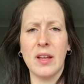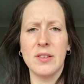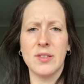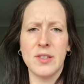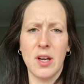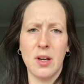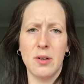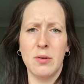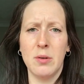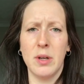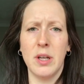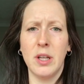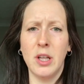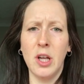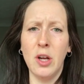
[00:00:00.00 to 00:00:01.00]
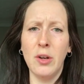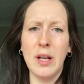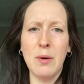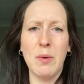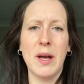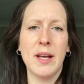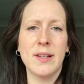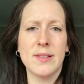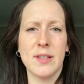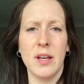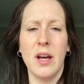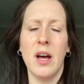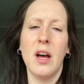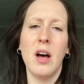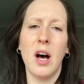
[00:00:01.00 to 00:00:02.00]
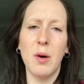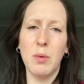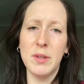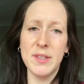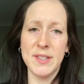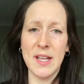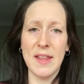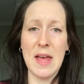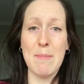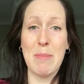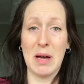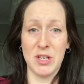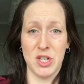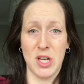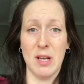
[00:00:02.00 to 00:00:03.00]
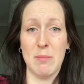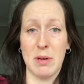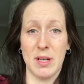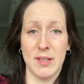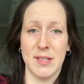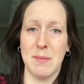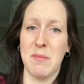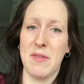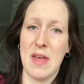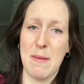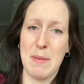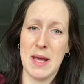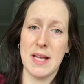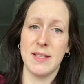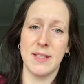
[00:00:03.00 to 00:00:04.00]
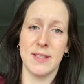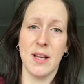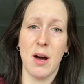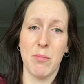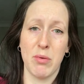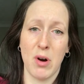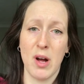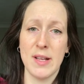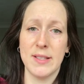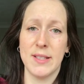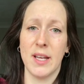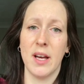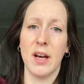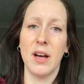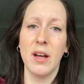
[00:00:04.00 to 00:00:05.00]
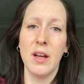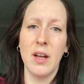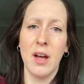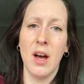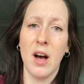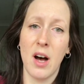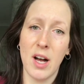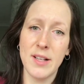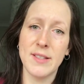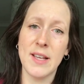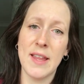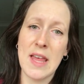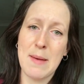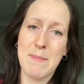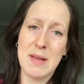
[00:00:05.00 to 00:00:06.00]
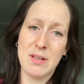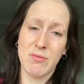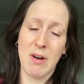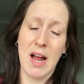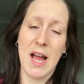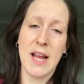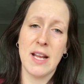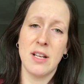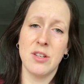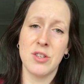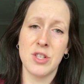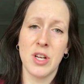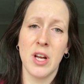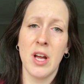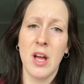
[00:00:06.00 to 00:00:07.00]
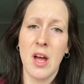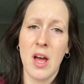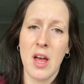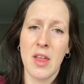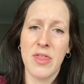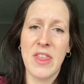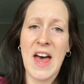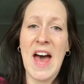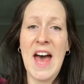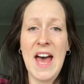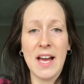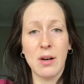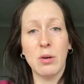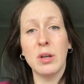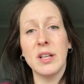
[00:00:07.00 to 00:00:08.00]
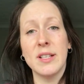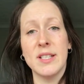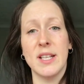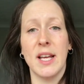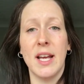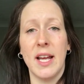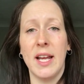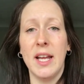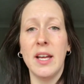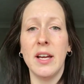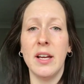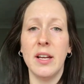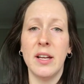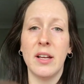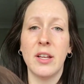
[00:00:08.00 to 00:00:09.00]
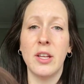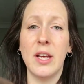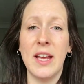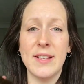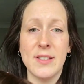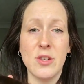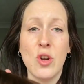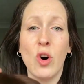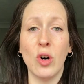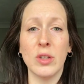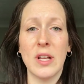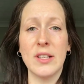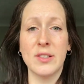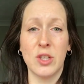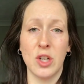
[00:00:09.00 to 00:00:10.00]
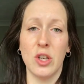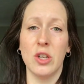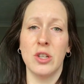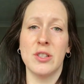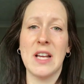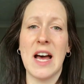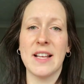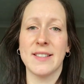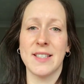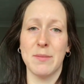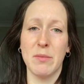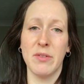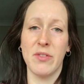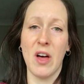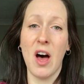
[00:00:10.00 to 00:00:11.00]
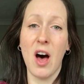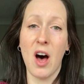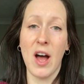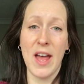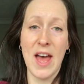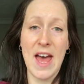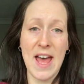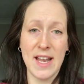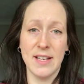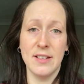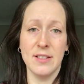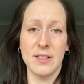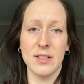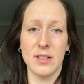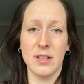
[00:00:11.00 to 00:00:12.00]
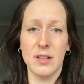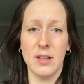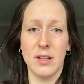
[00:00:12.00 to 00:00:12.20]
So Uniwigs, I wouldn't say they're budget because some of their pieces are pricier. I'd say they're mid-range. The hair quality is not as good as some of the higher end